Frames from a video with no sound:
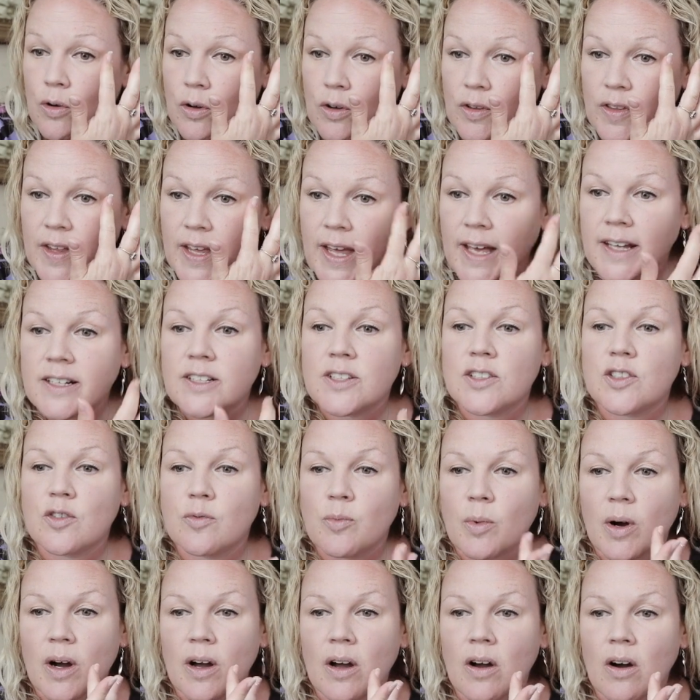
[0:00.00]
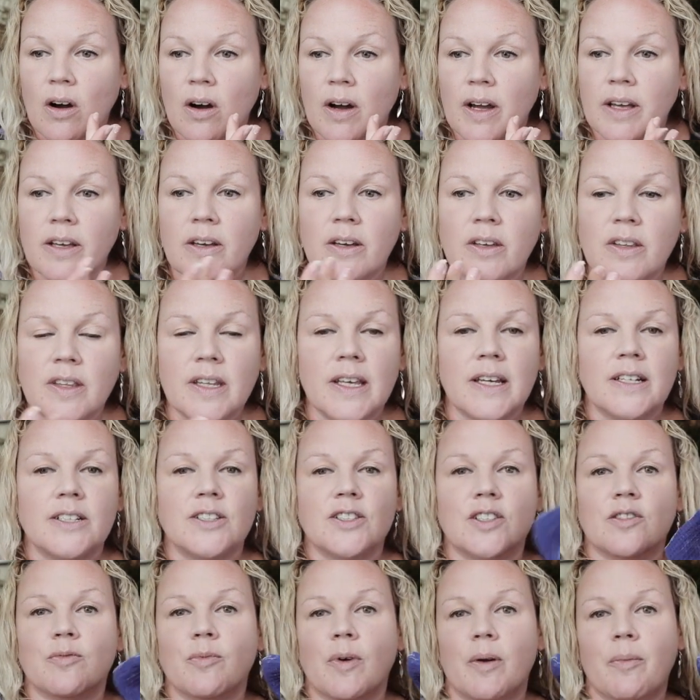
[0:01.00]
at the edges of my eye, at the
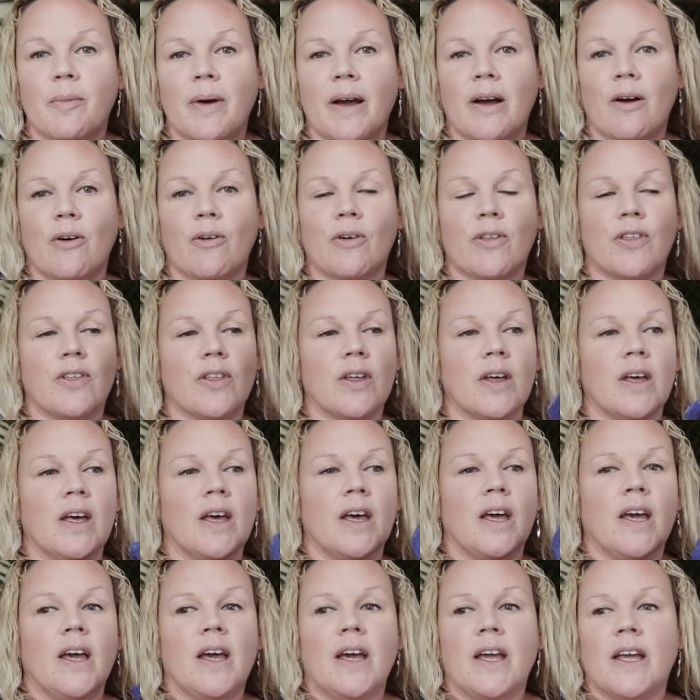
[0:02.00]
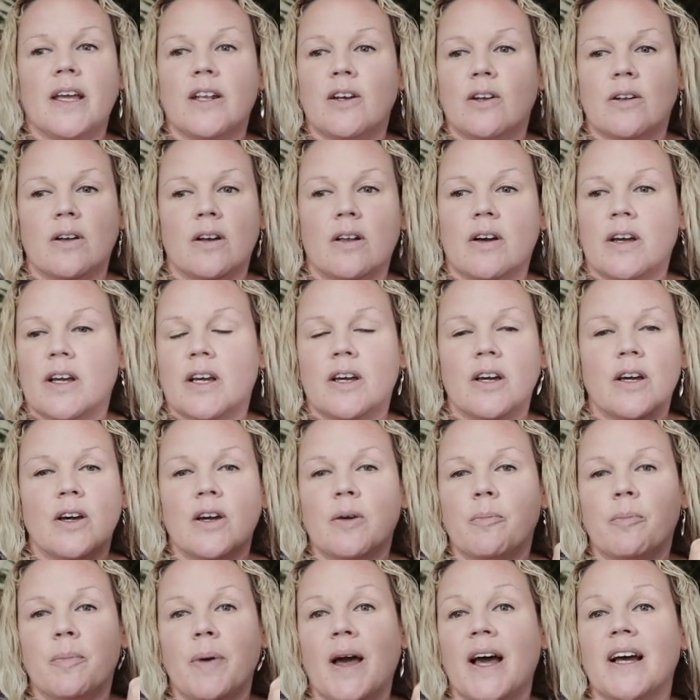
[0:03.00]
edges of my mouth, in like
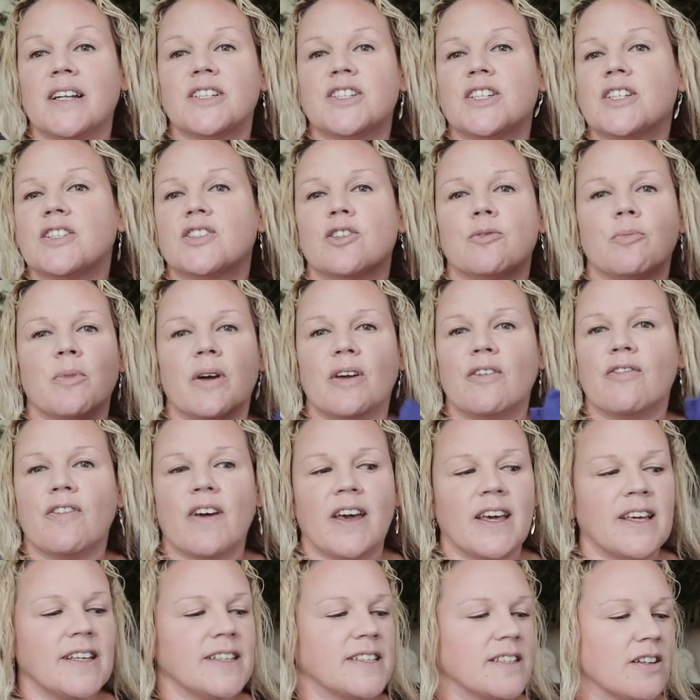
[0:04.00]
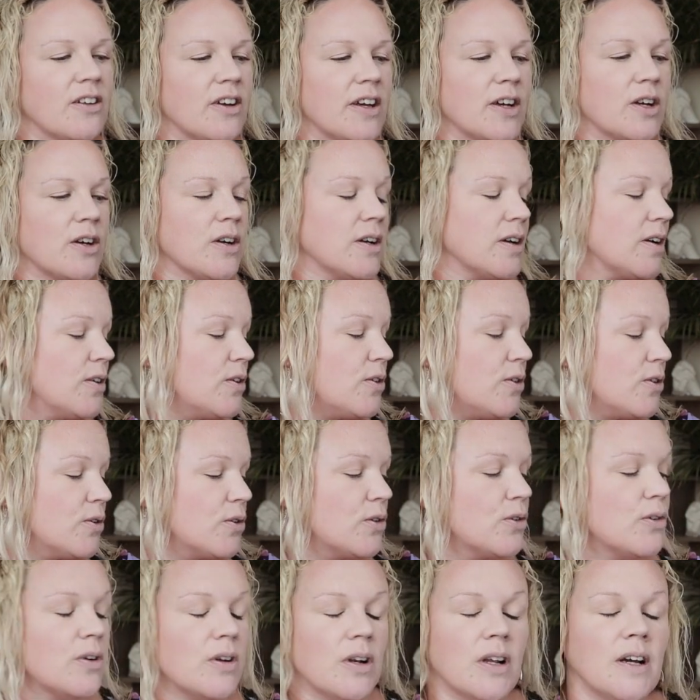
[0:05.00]
patches on my face, like or